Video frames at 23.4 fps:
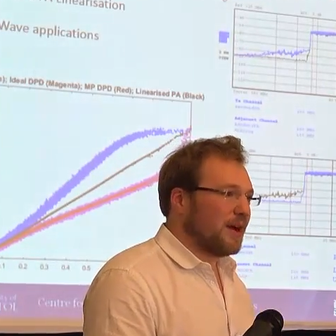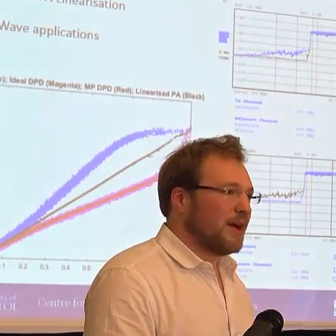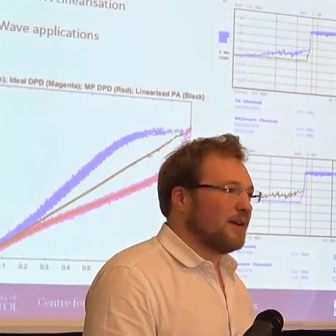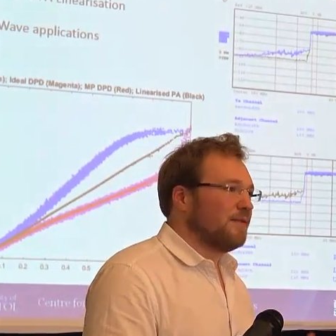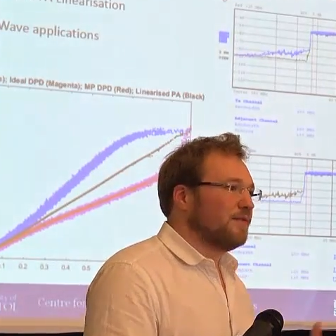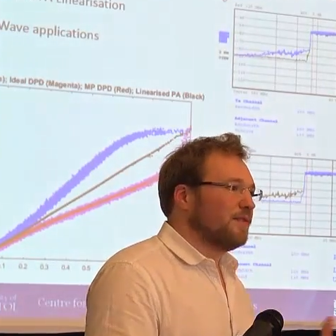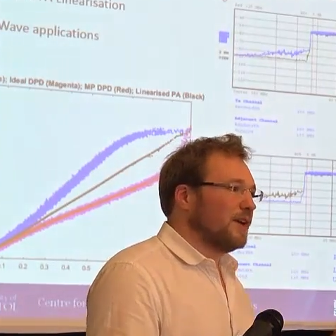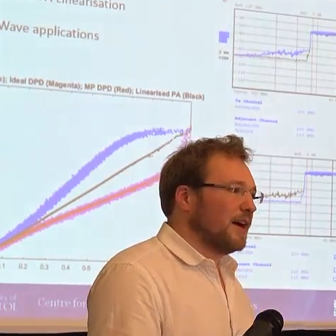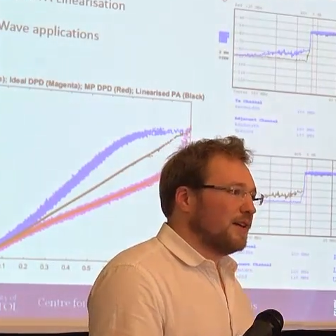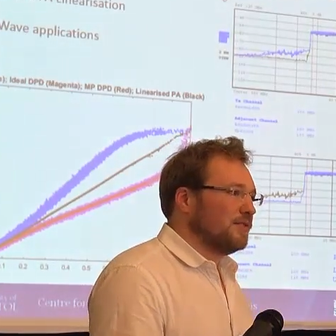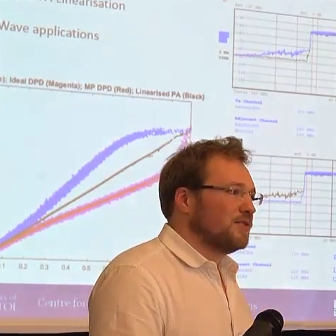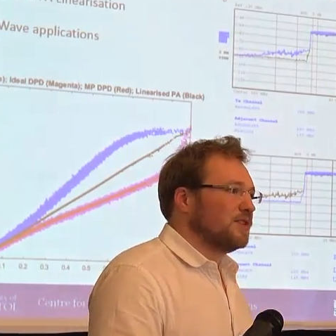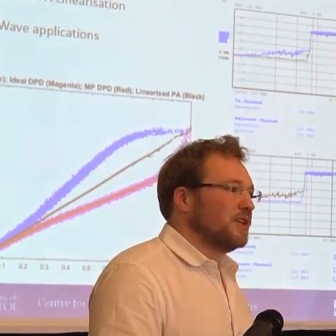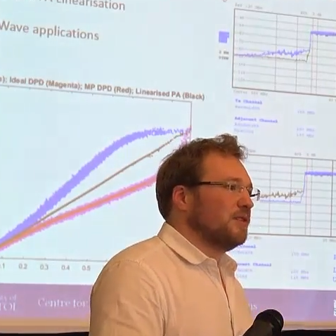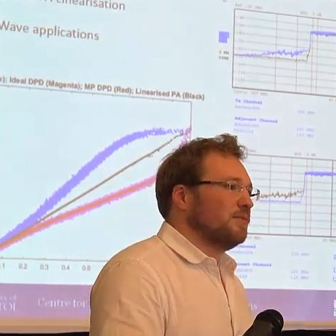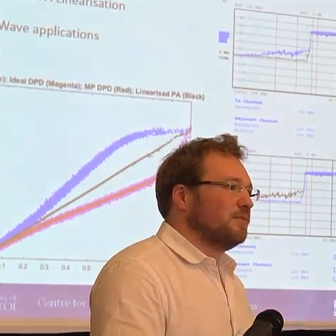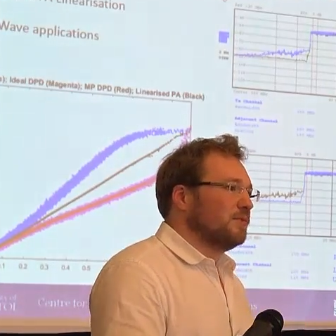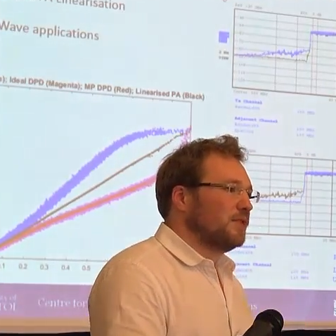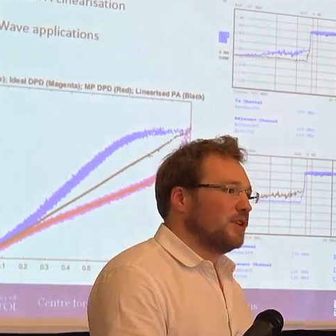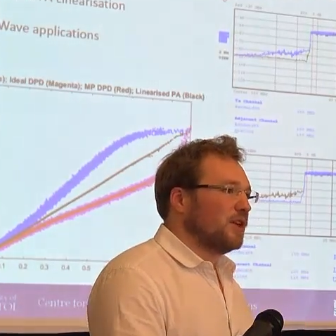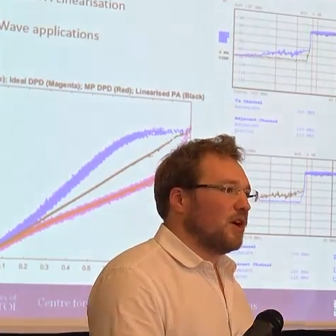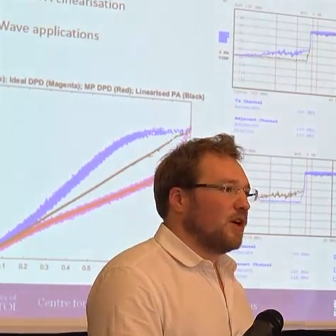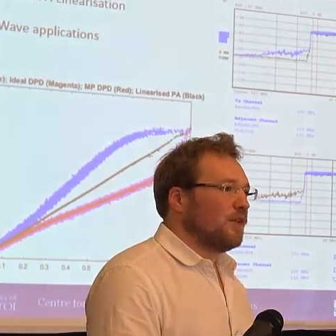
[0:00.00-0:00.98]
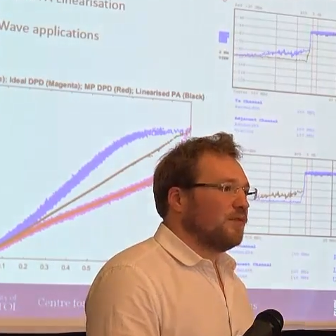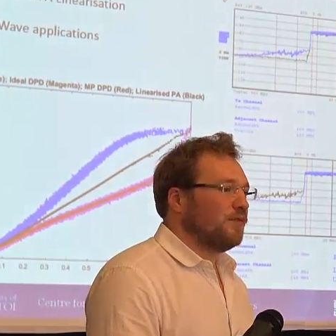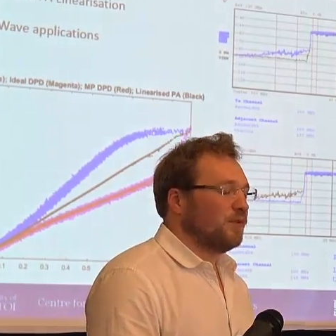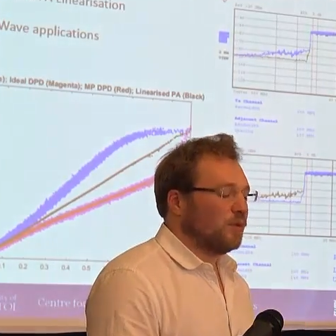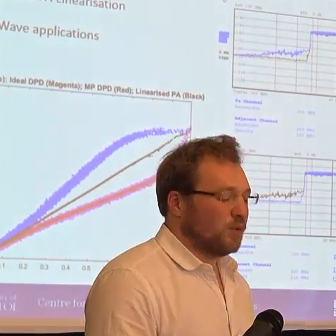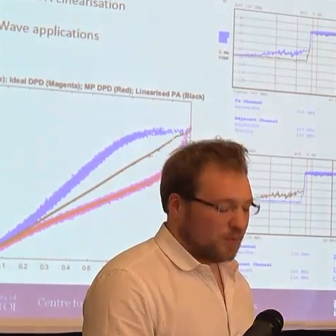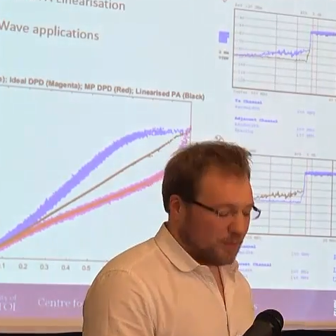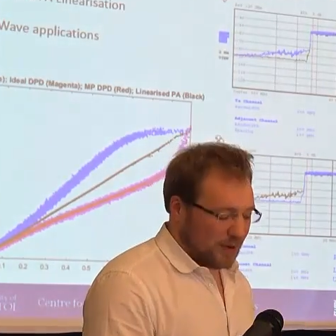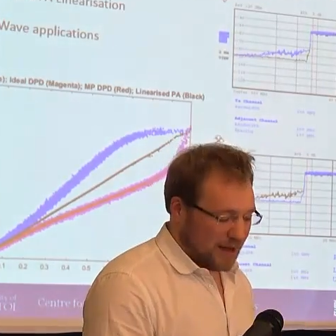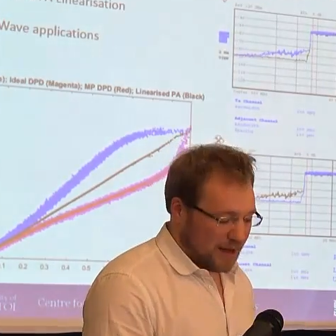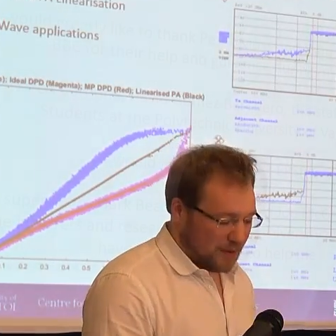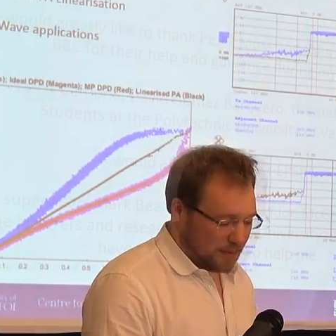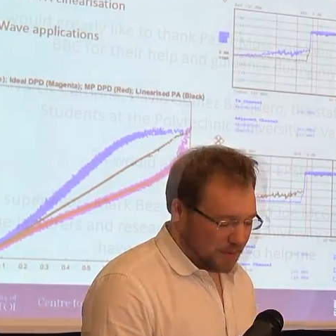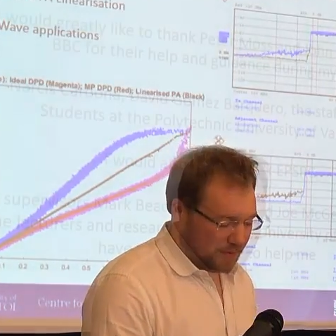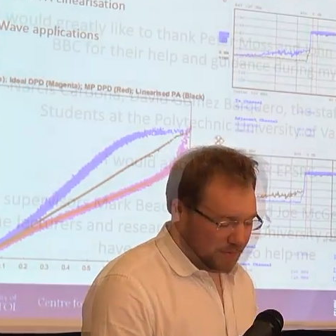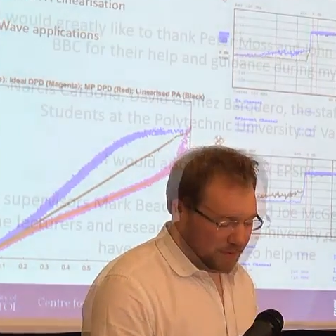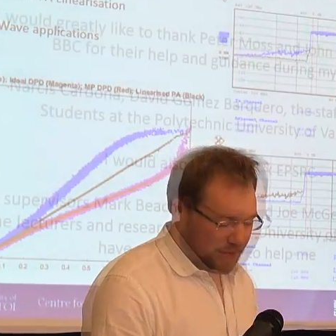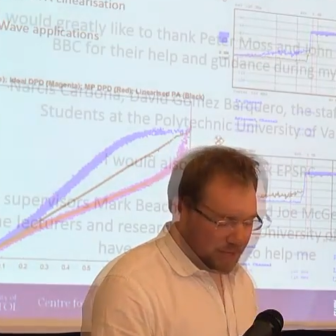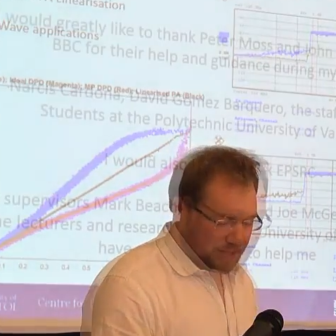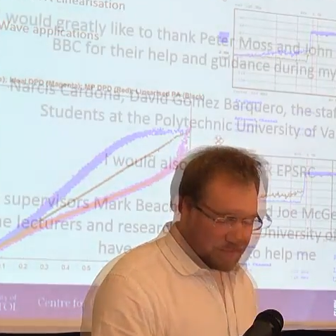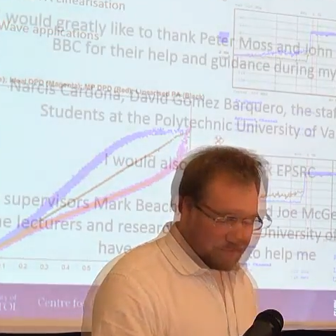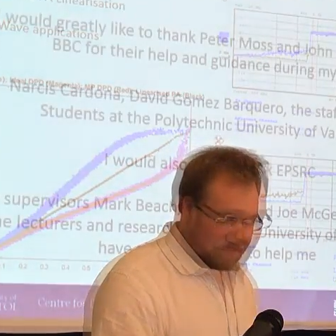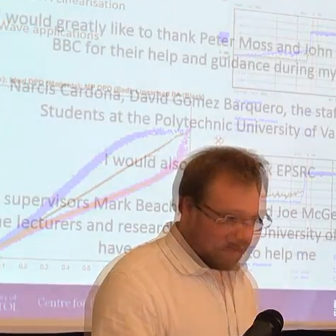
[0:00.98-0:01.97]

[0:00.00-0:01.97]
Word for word: wave 5G, going forward power amplifiers.